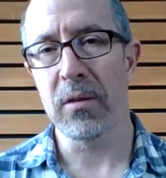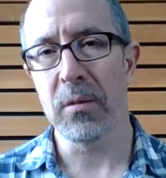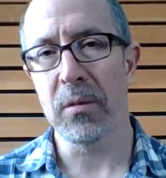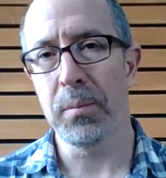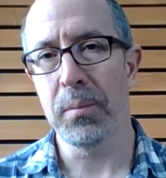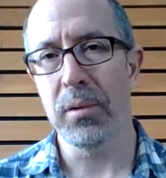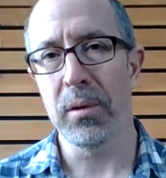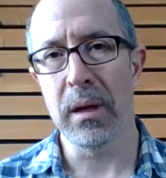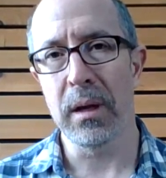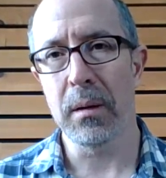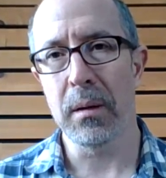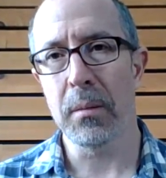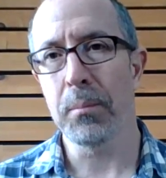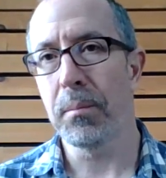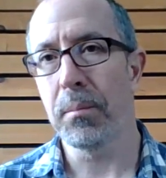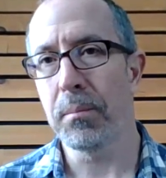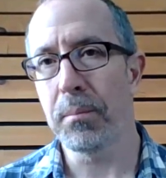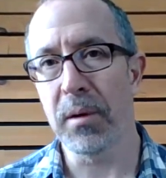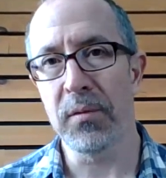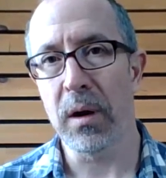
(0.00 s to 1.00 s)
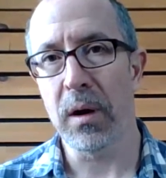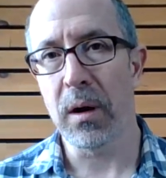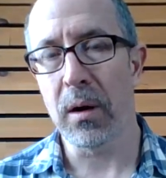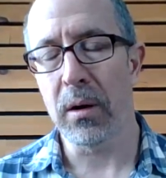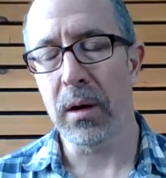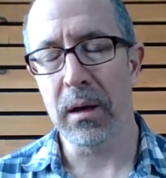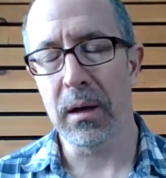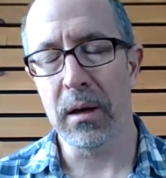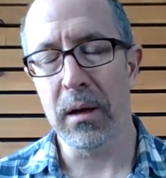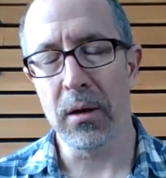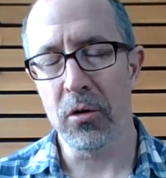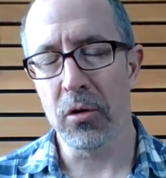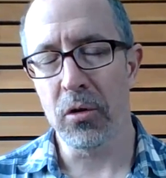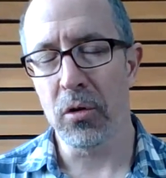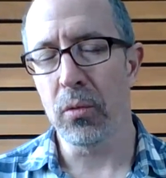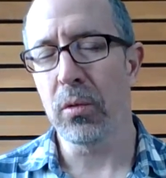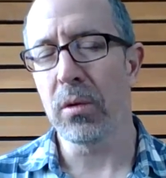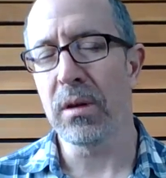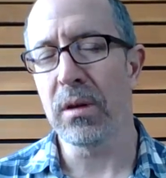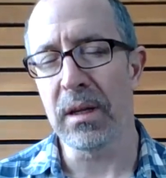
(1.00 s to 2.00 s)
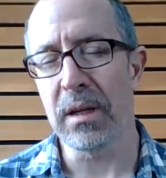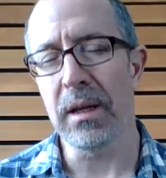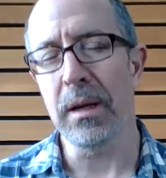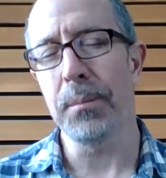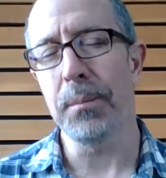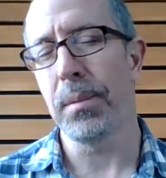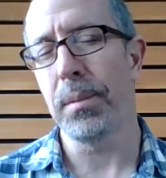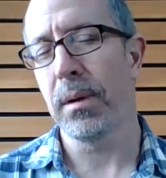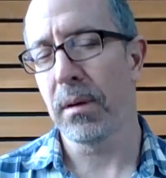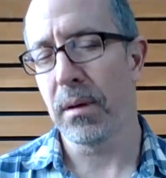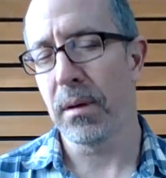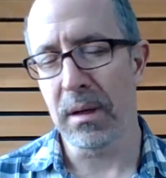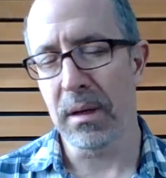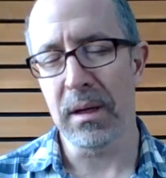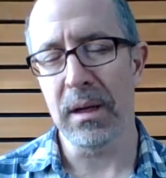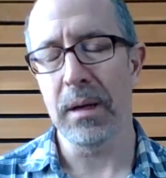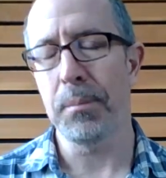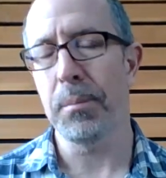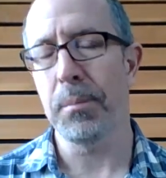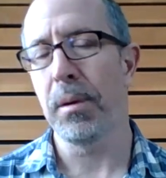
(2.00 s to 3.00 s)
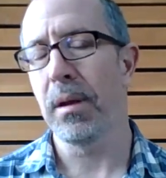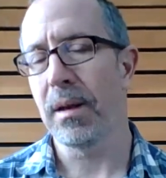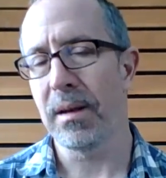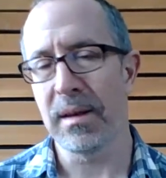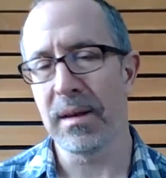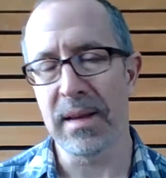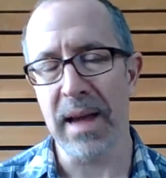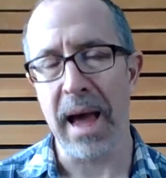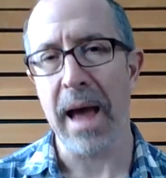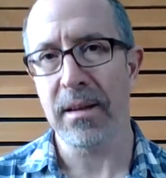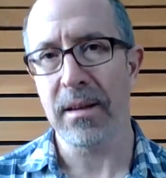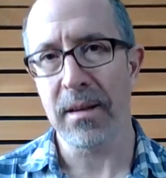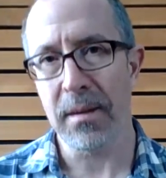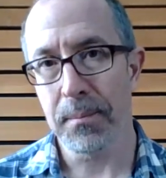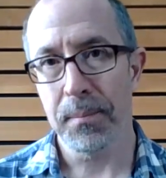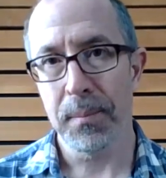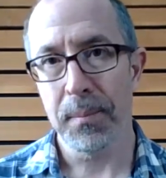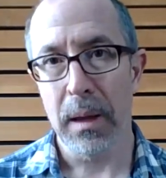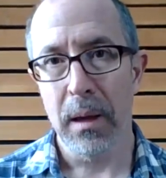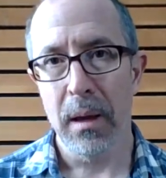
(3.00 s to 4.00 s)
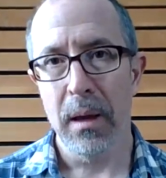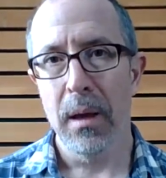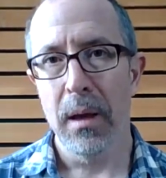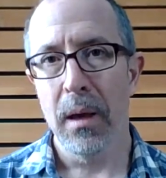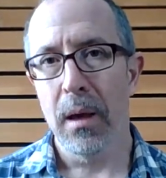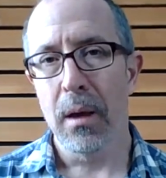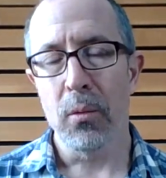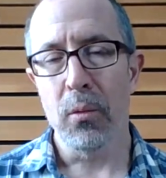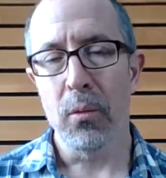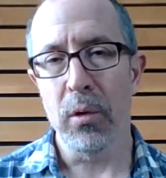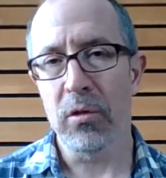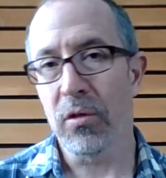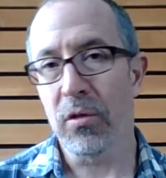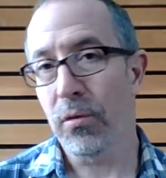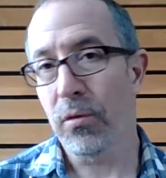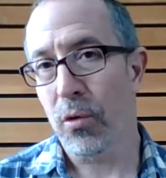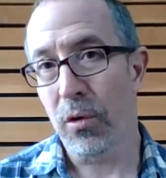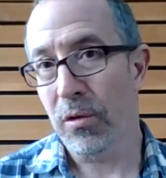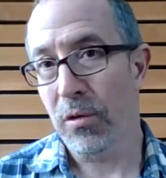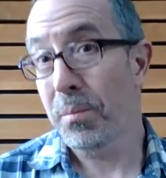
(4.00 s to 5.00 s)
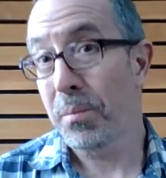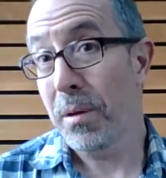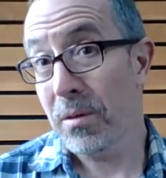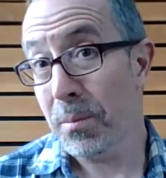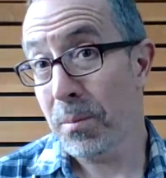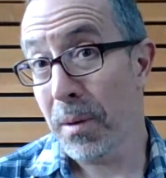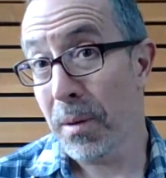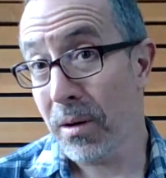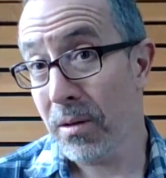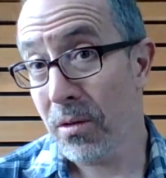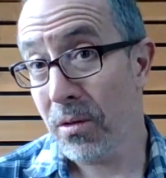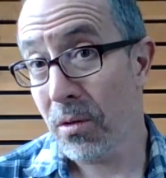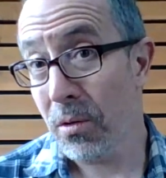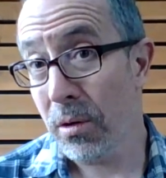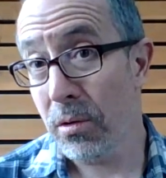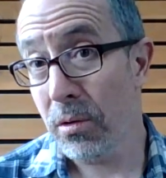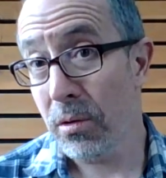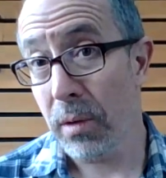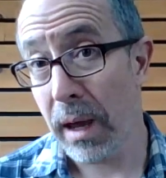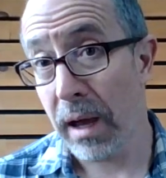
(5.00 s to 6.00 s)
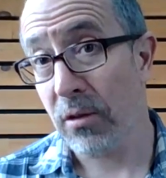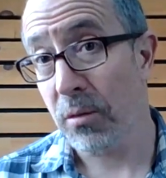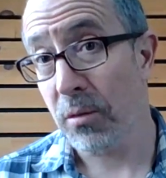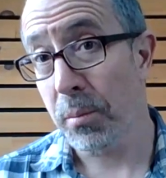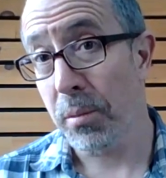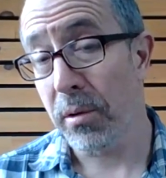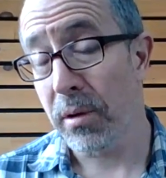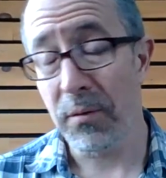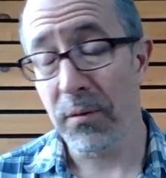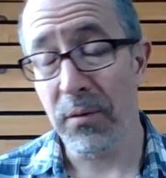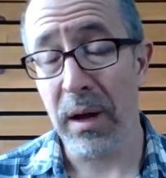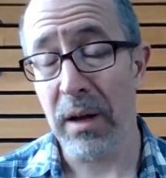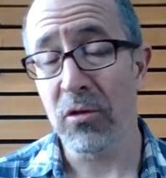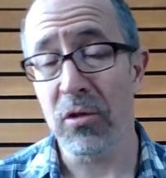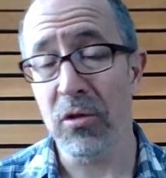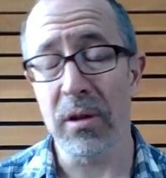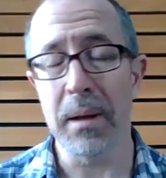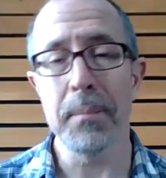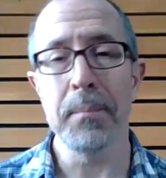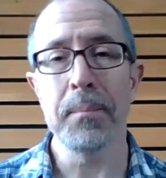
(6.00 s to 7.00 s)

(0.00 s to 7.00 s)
putting Bavaria into deep, deep debt, which, of course, Bismarck is going to exploit eventually.